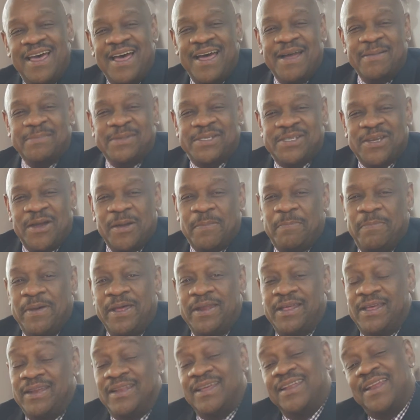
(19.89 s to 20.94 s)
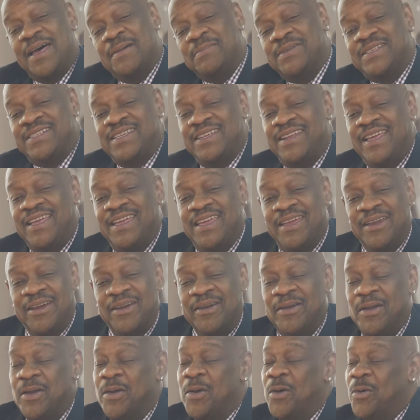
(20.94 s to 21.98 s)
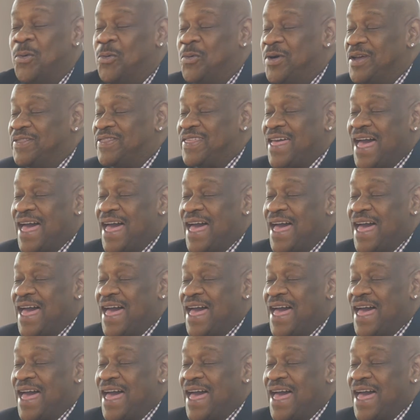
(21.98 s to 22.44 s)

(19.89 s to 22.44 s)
I'm Chuck Bennett, and I'm sitting here with